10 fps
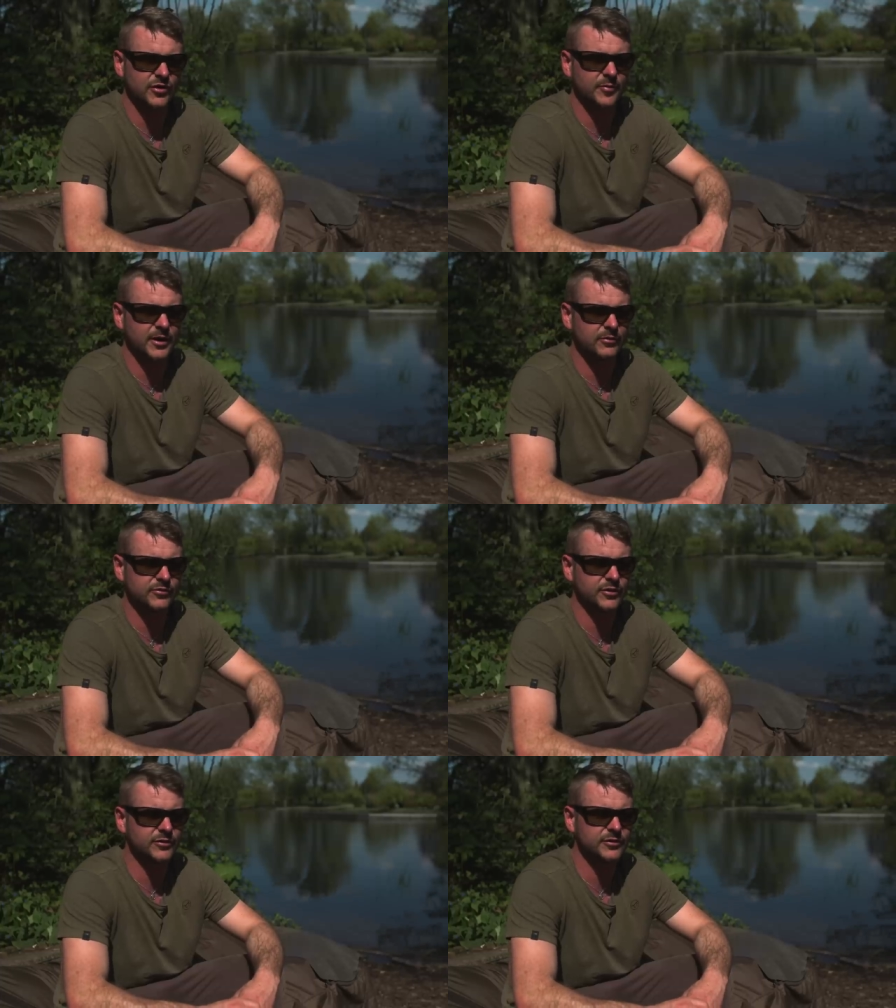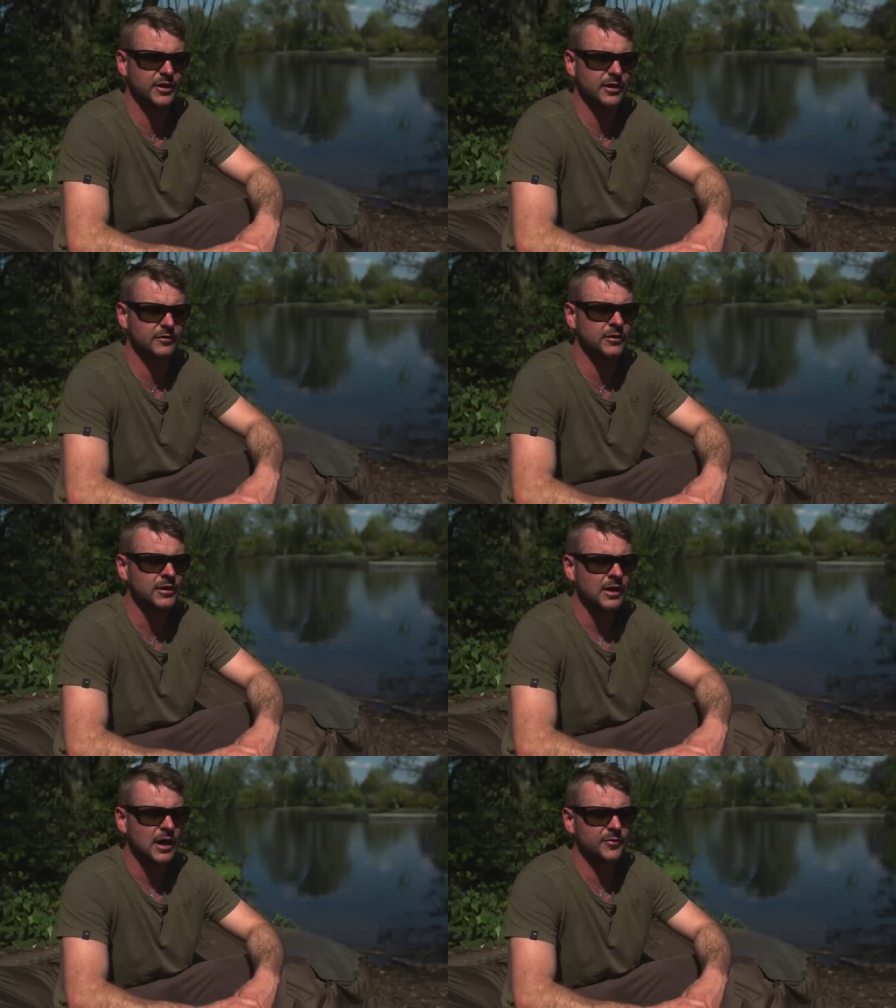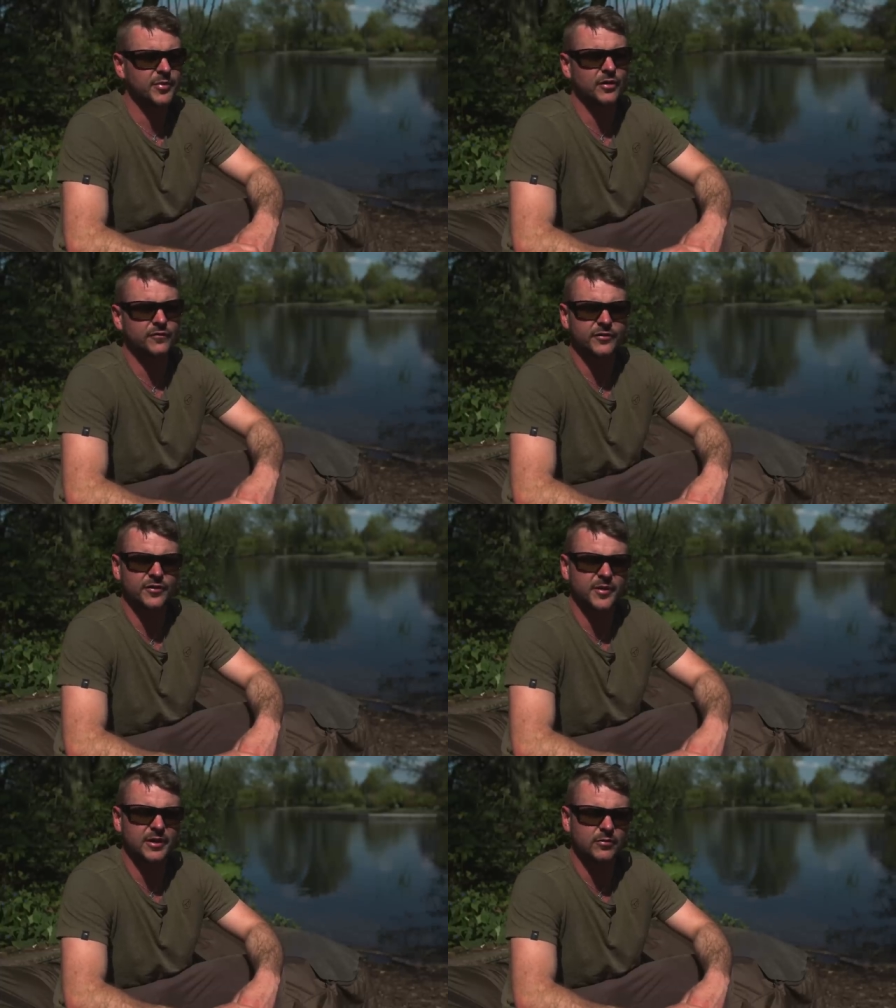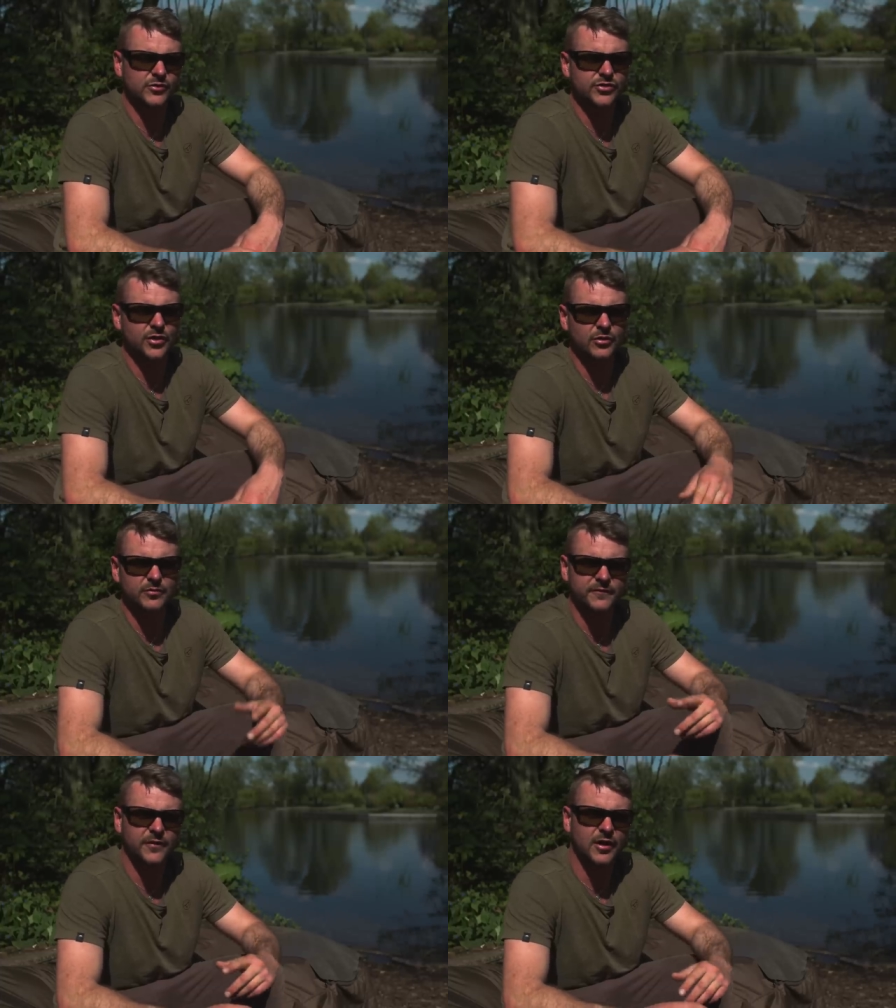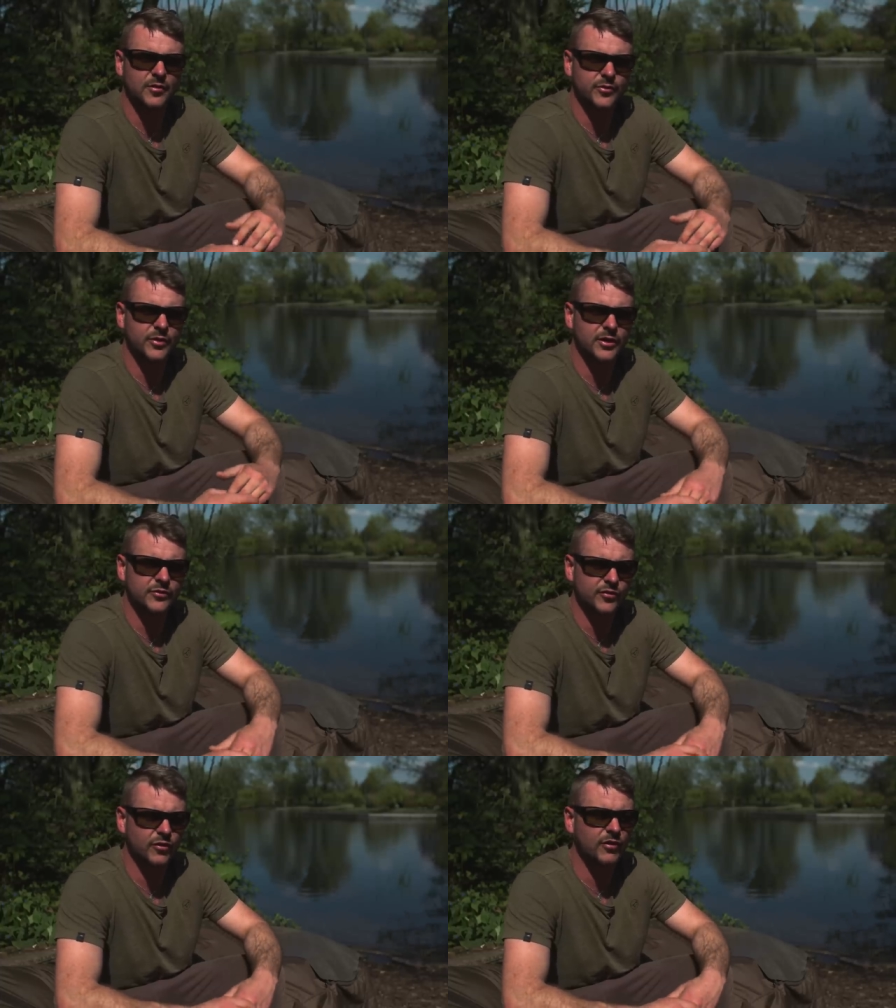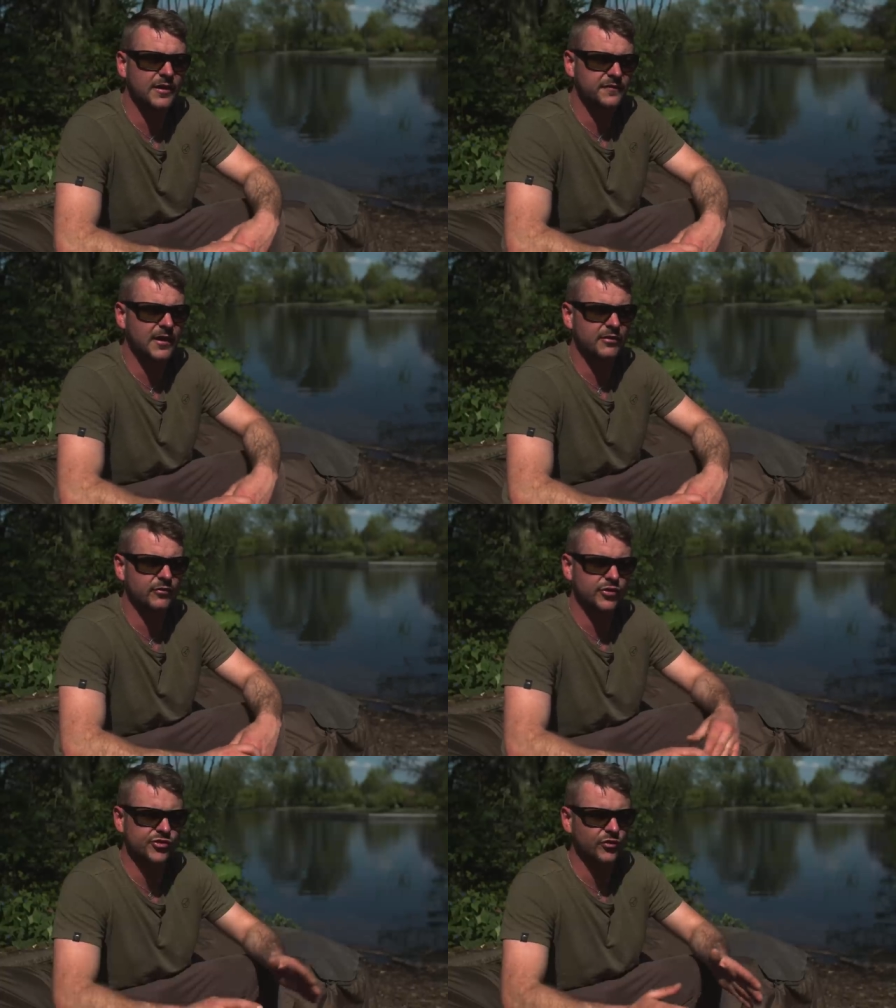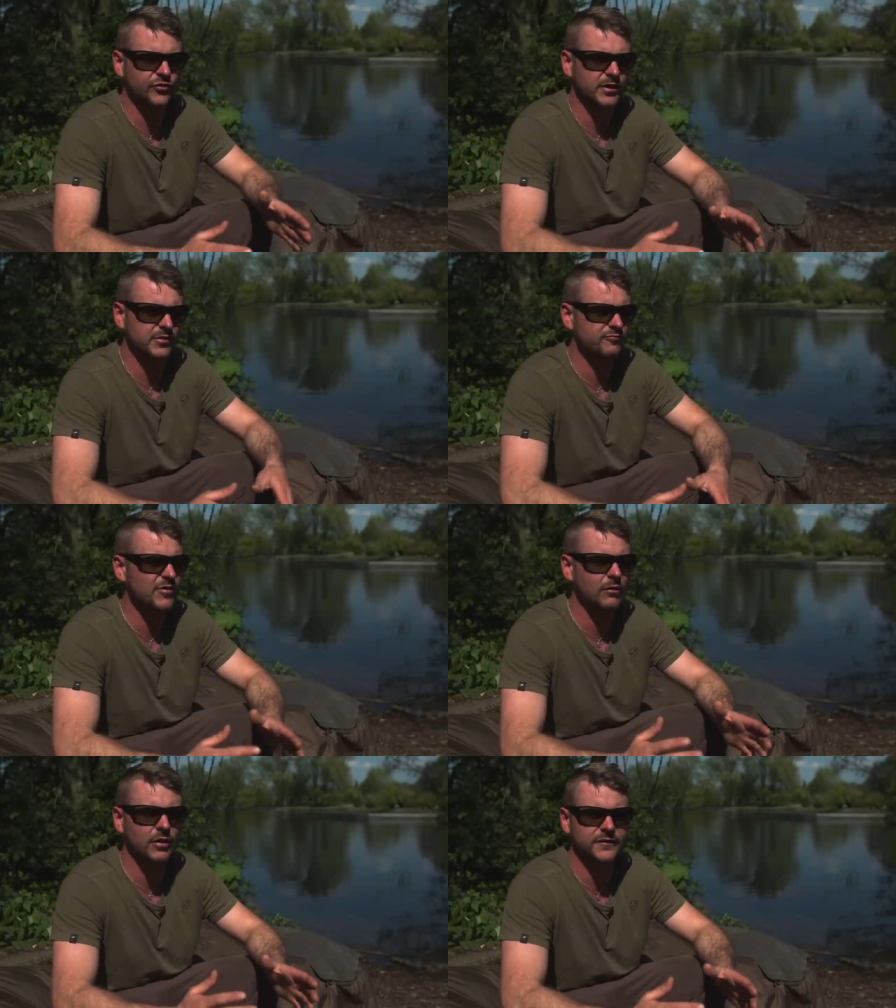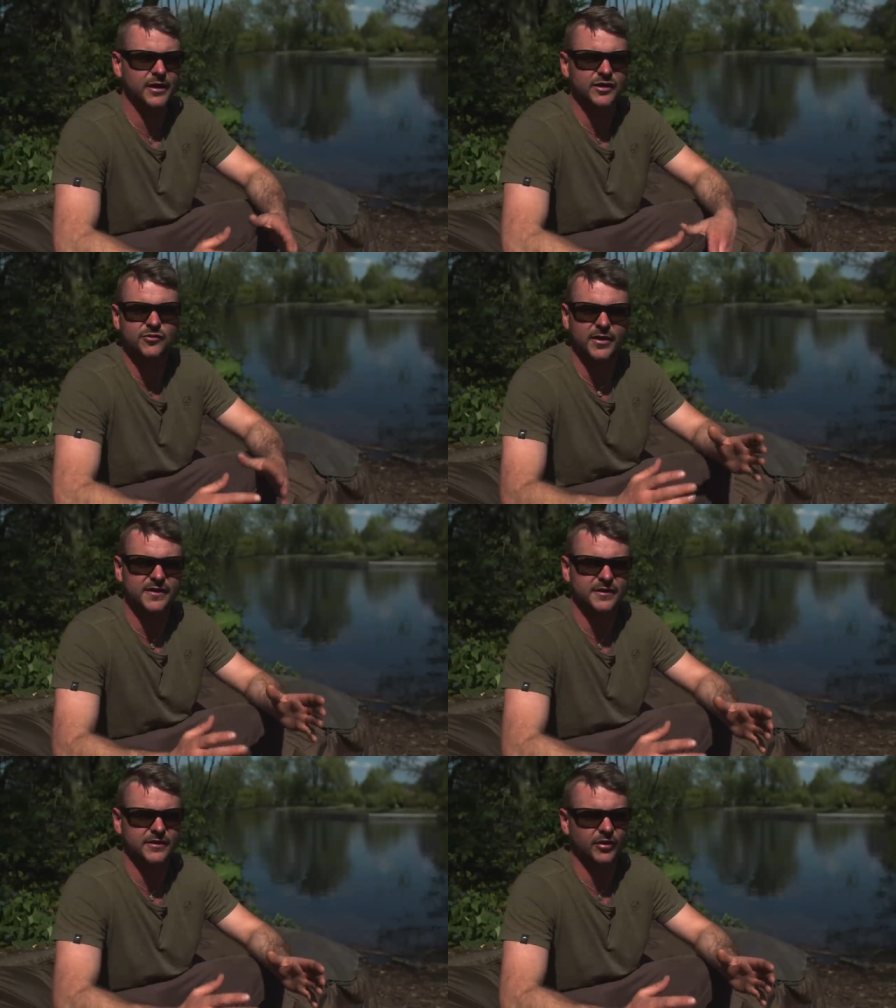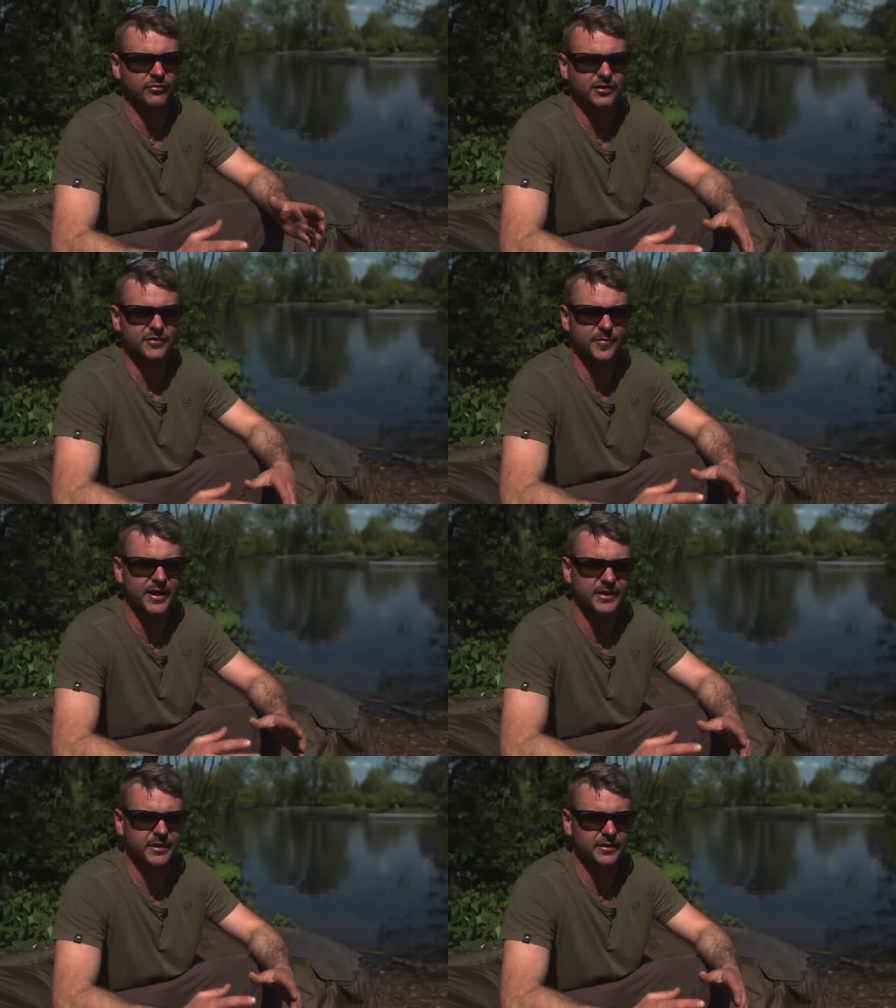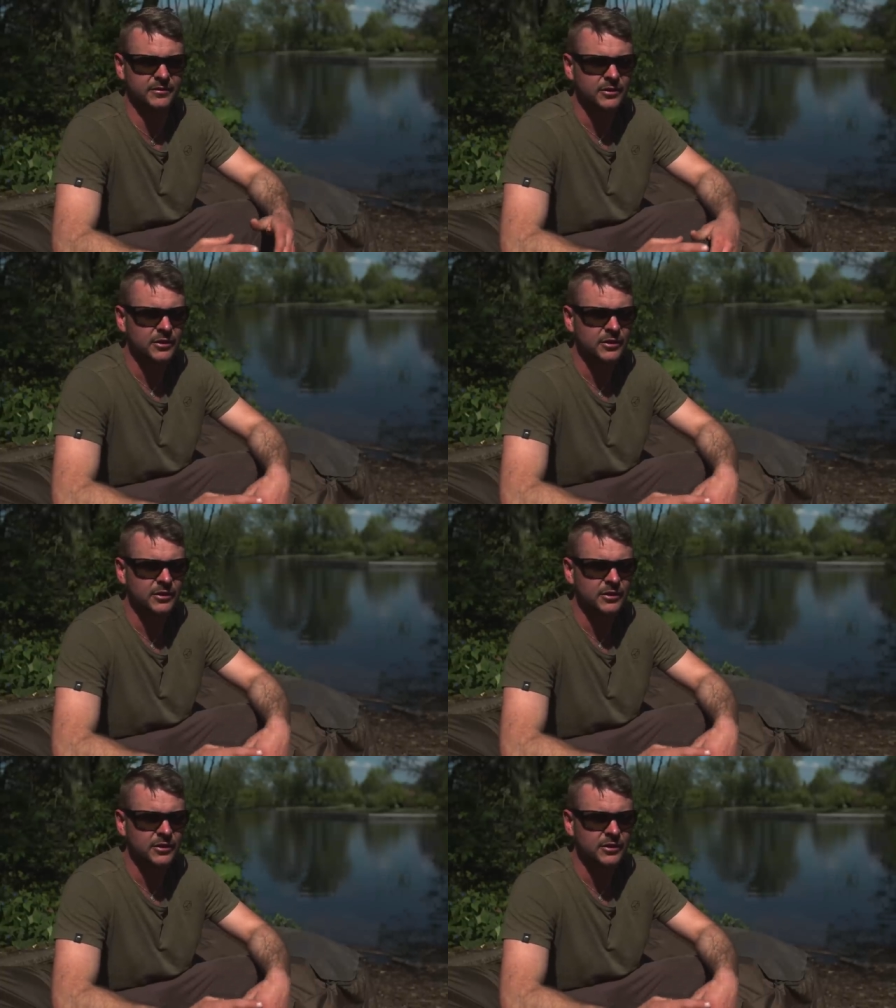on the bounce, and yeah, I'd been over at the Big One show in Farnborough and sort of left there on the Sunday. It was a real hot day, 26 degrees, baking.